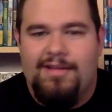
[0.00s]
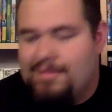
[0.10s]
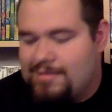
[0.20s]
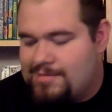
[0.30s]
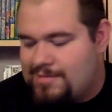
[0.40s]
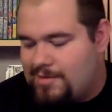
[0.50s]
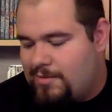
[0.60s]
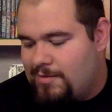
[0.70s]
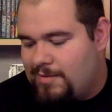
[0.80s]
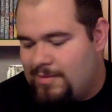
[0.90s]

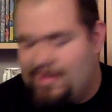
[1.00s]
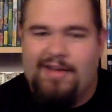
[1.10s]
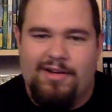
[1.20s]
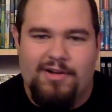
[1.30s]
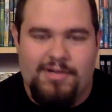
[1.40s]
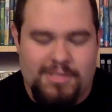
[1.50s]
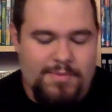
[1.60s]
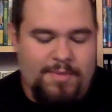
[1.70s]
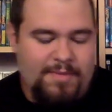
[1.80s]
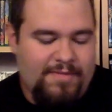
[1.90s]
So, but yeah, Carnage is
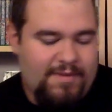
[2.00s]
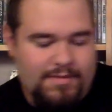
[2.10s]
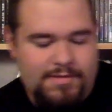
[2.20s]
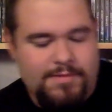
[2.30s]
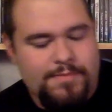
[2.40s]
one of my favorites.